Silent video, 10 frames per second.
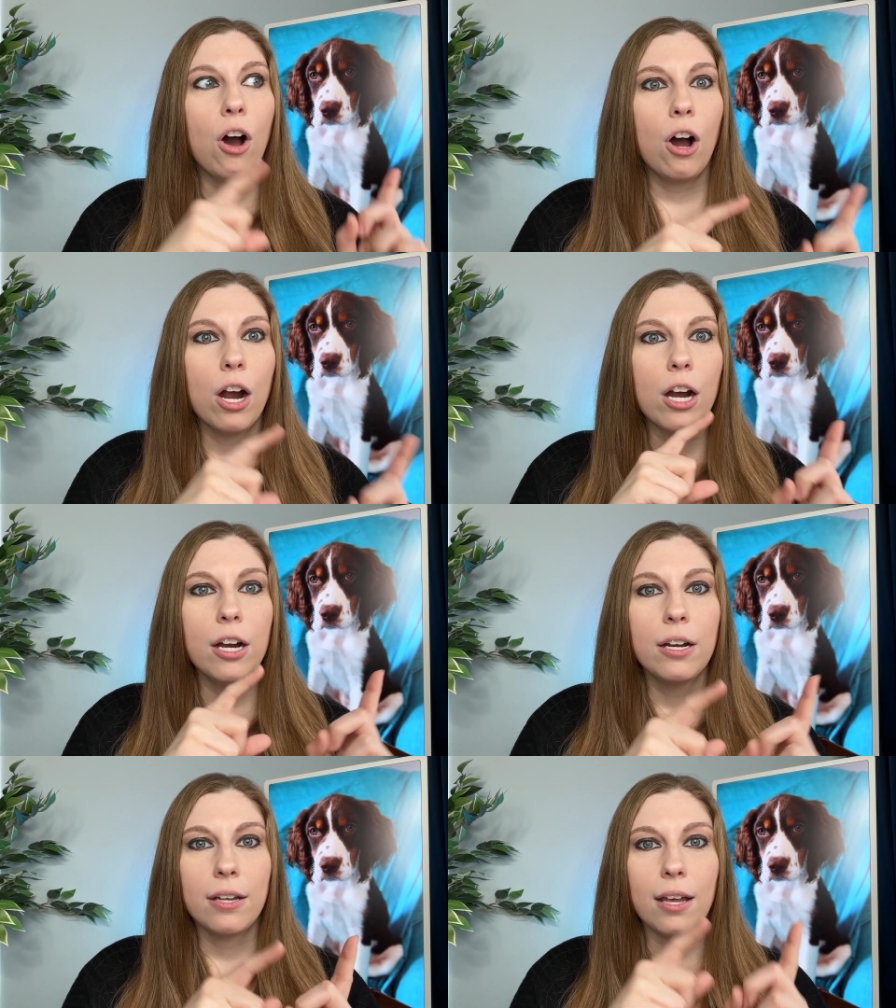
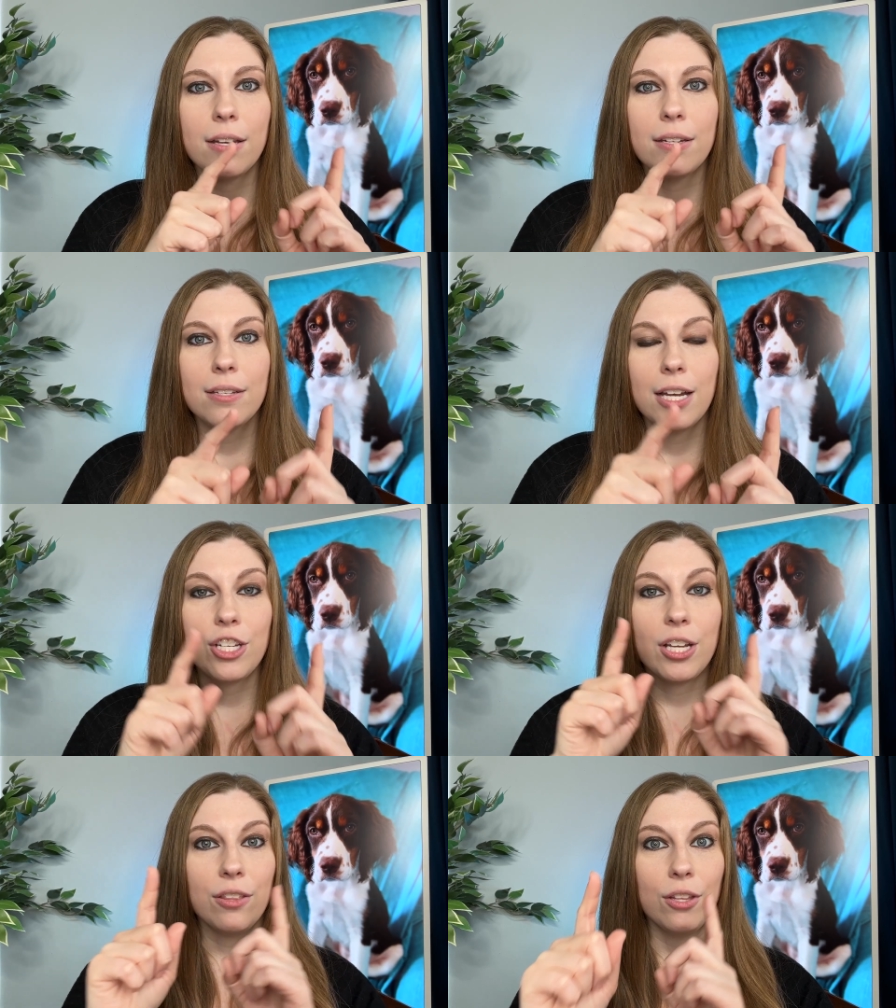are not
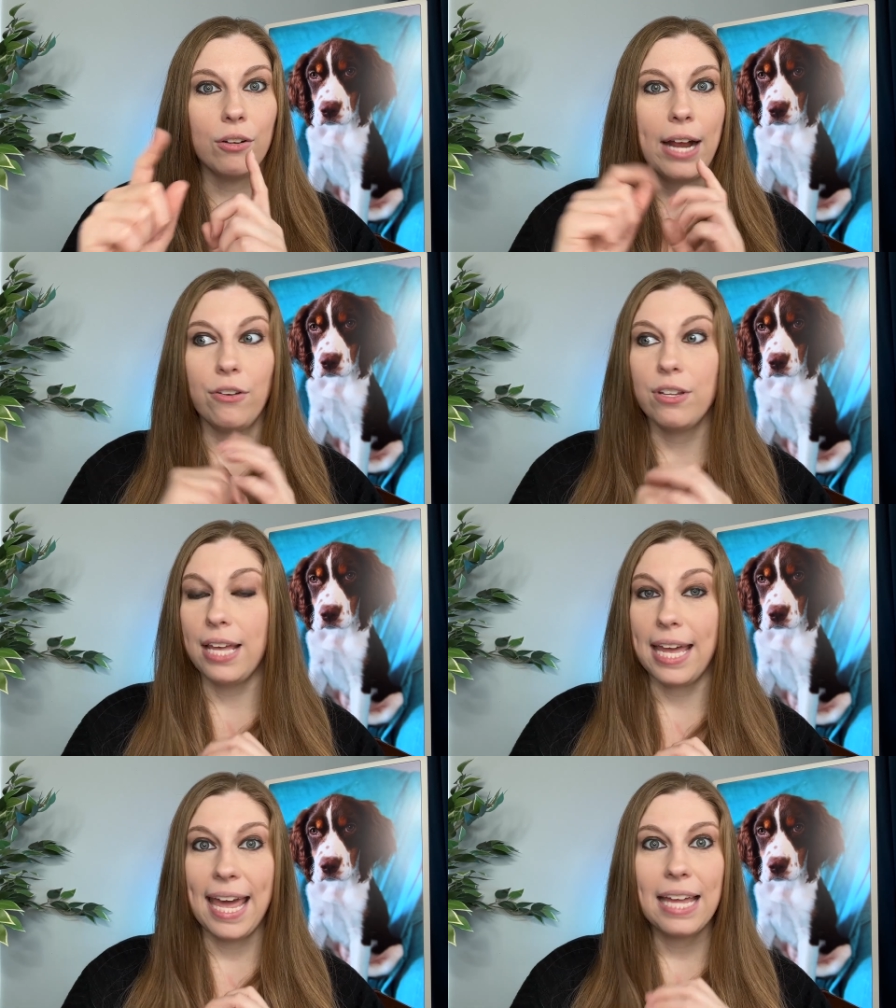touching the ground.
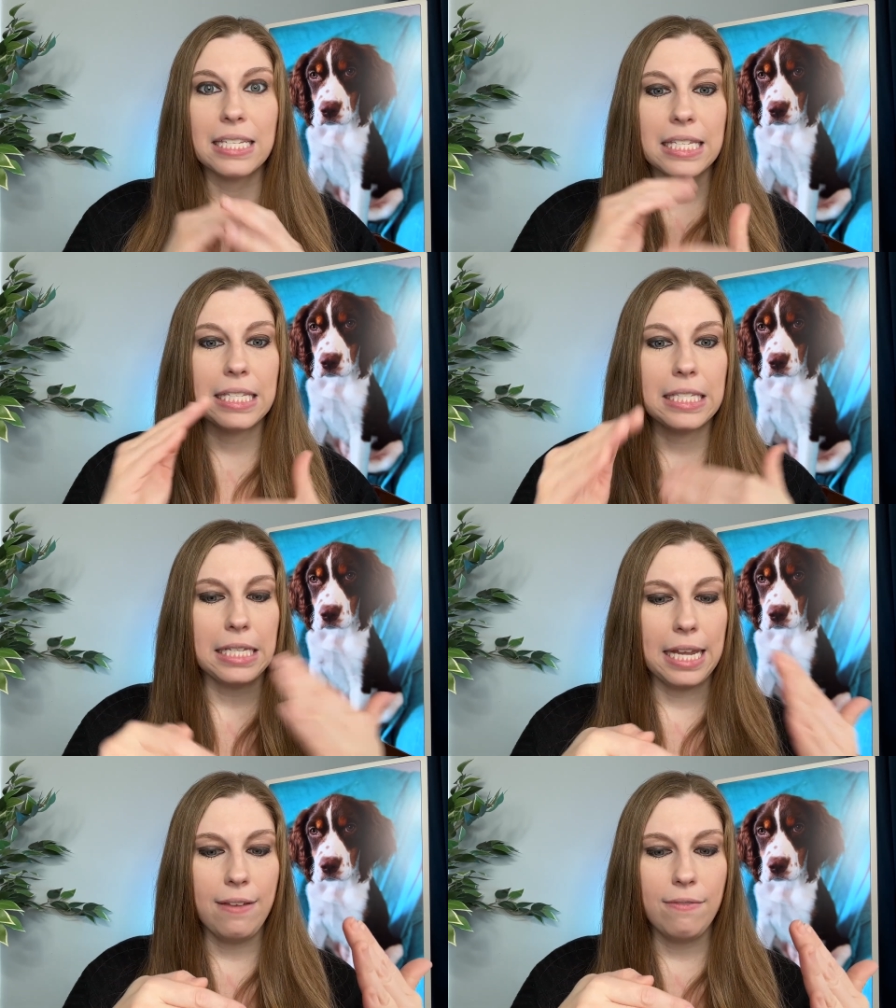They can't
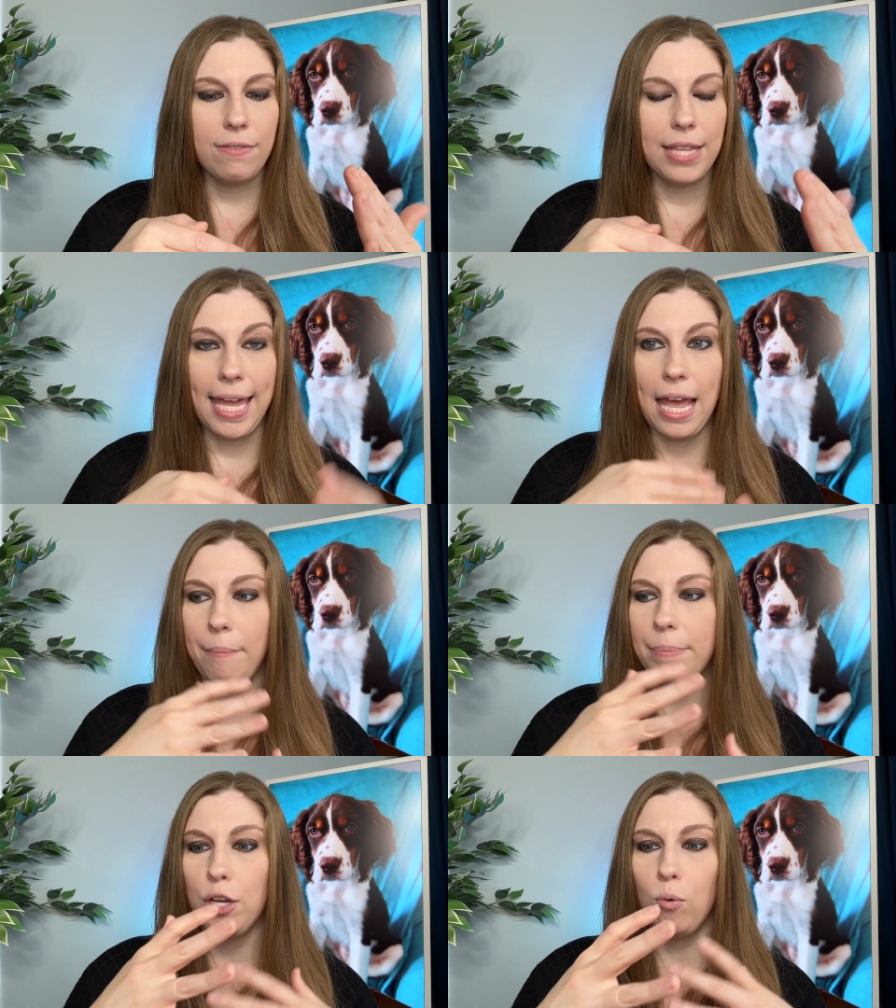sniff. They
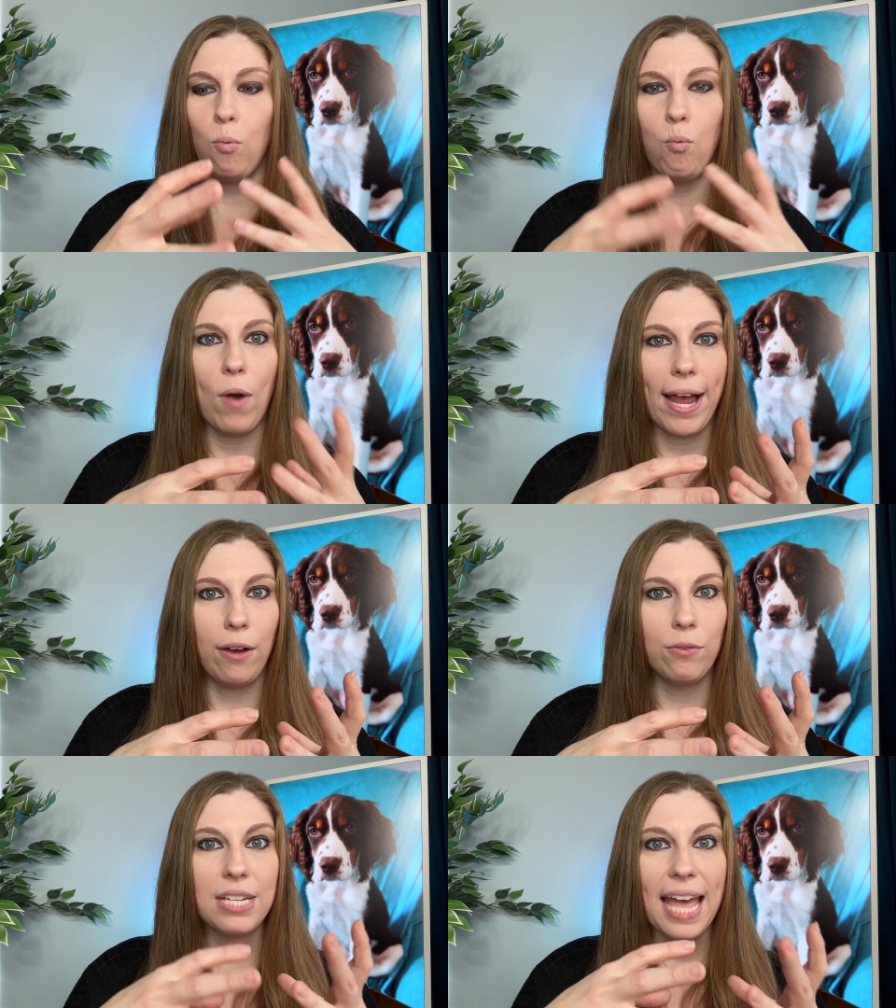can't be
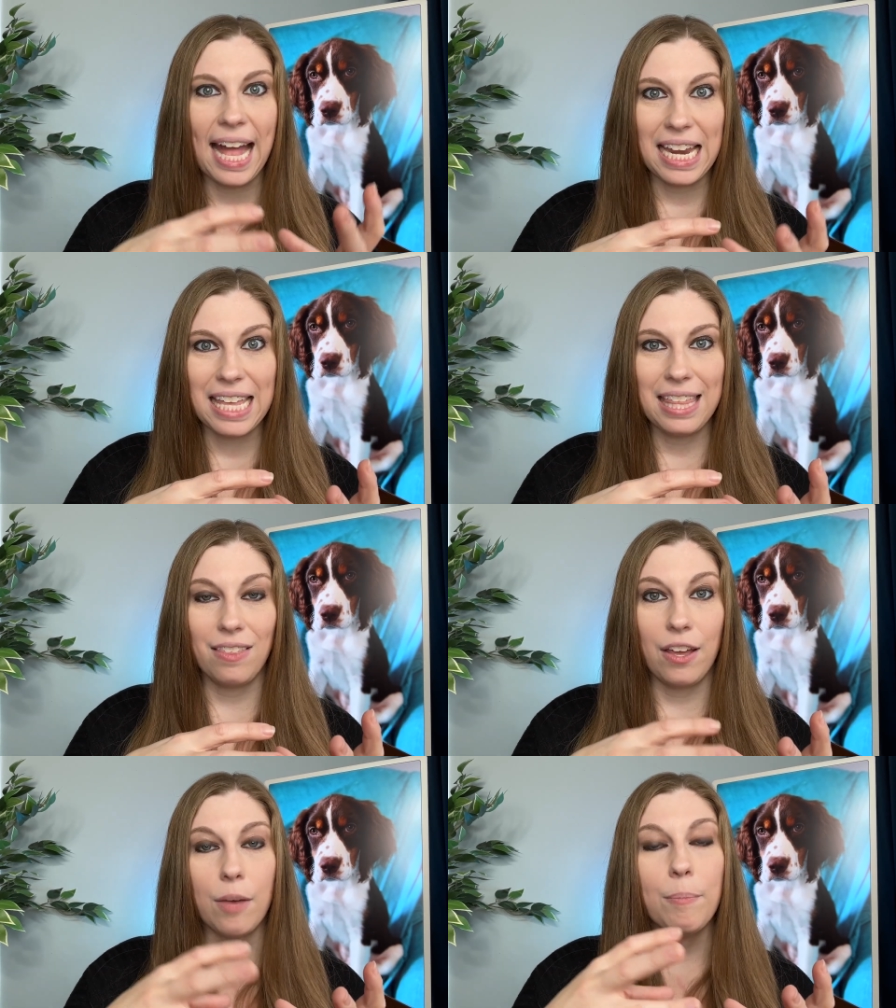around
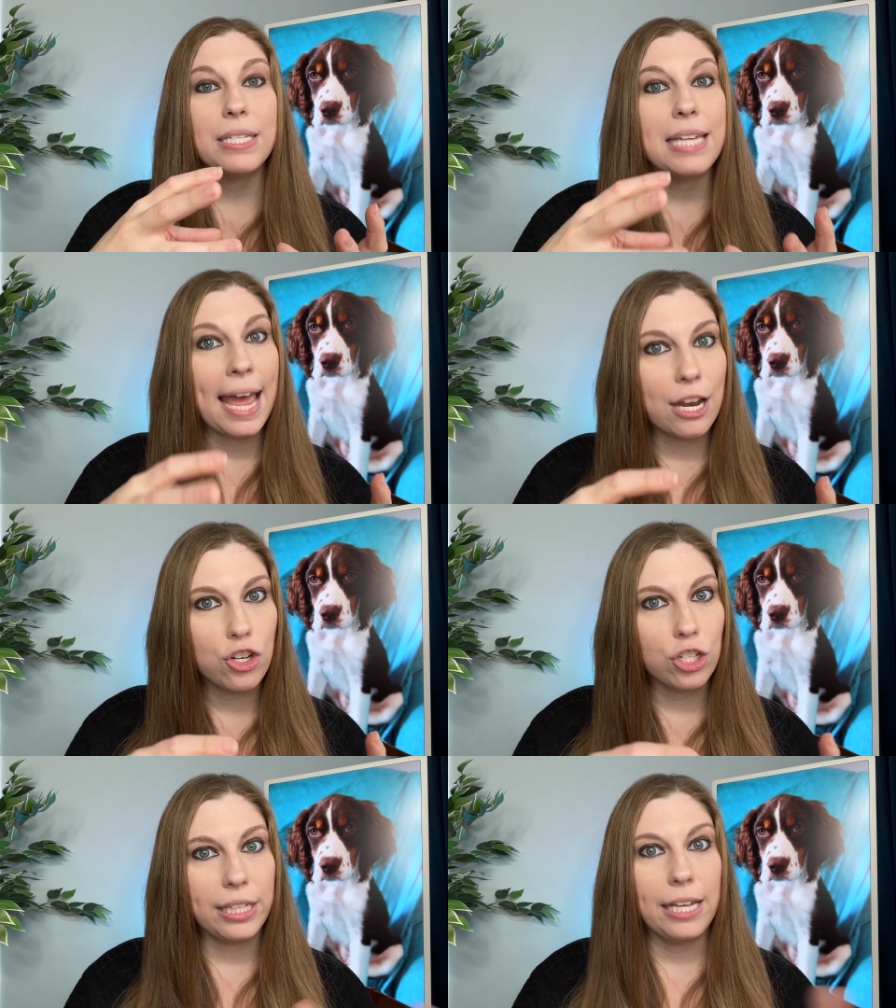anything that could
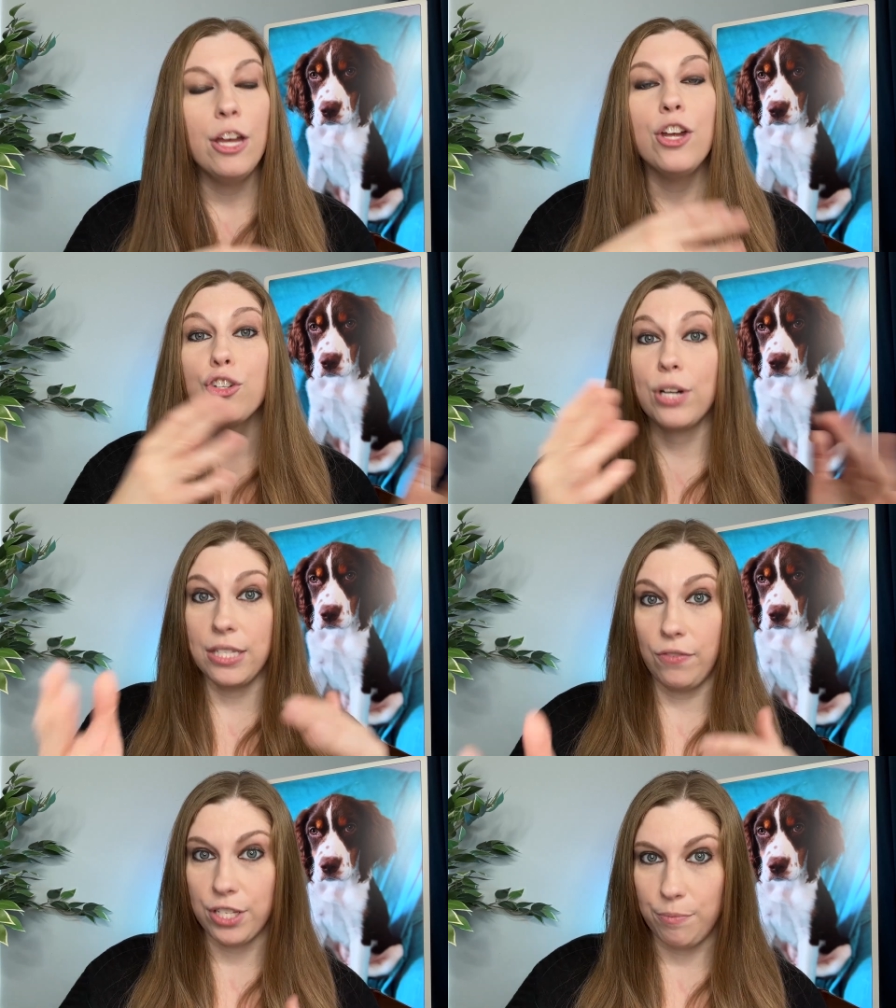potentially
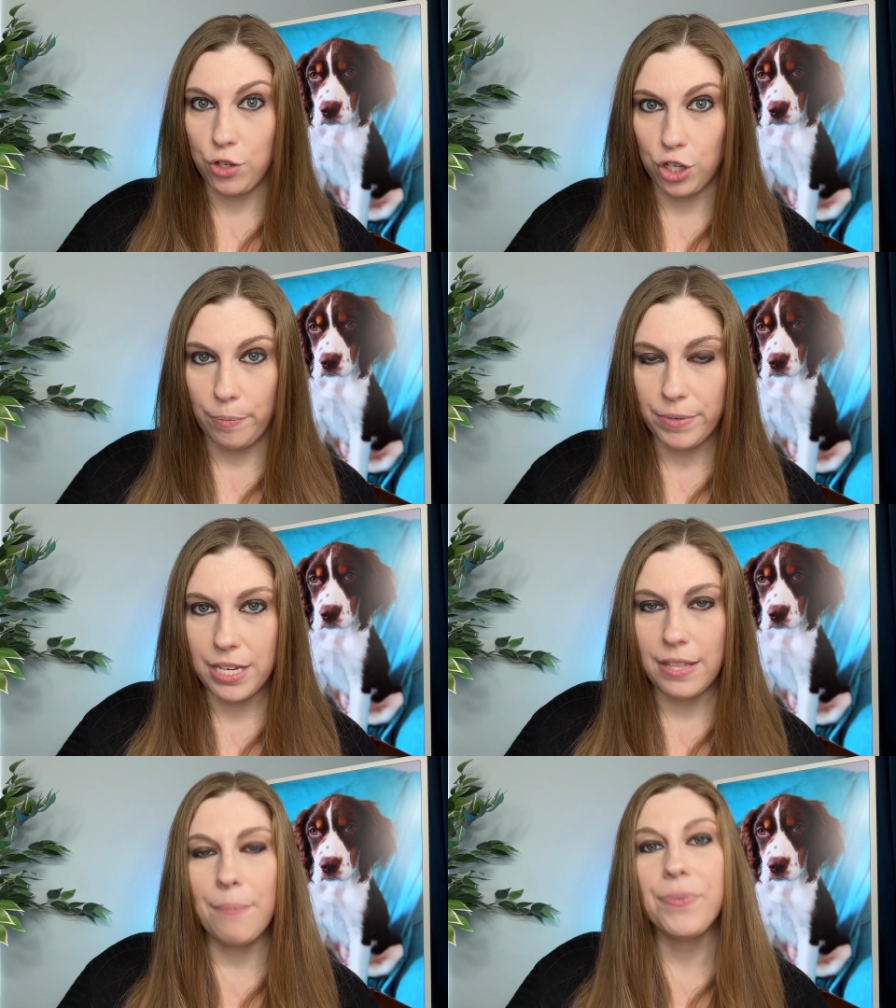transfer some germs
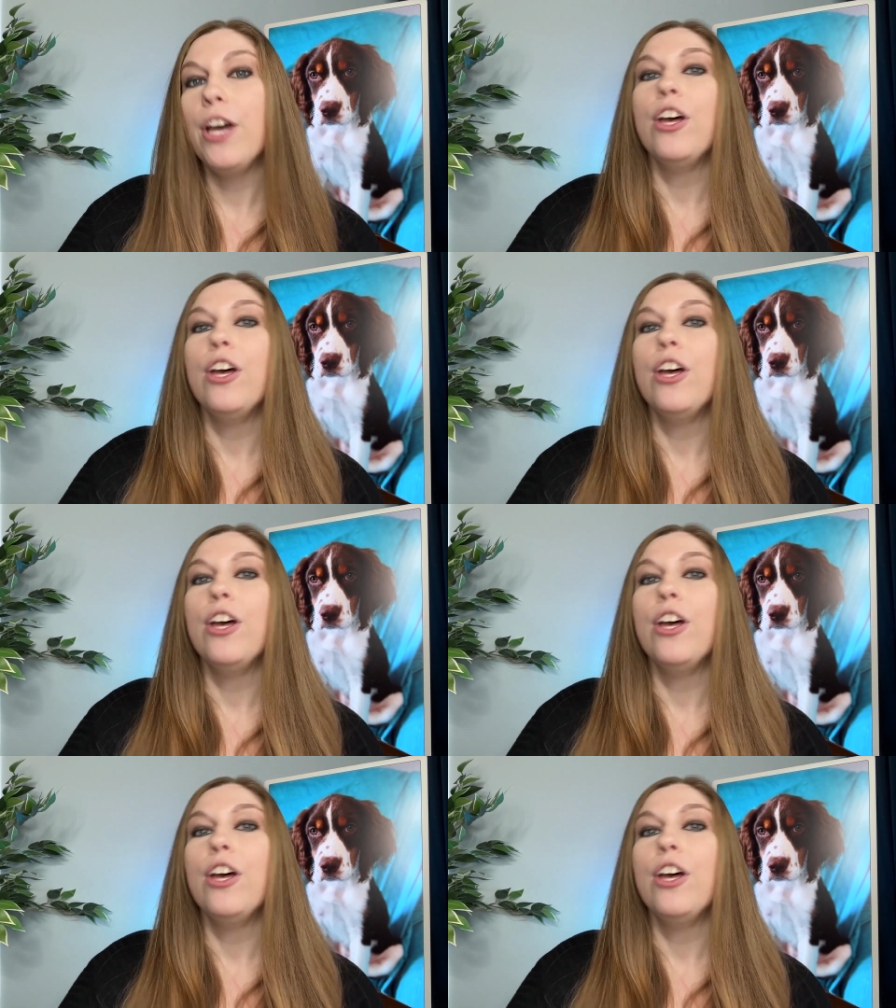to them.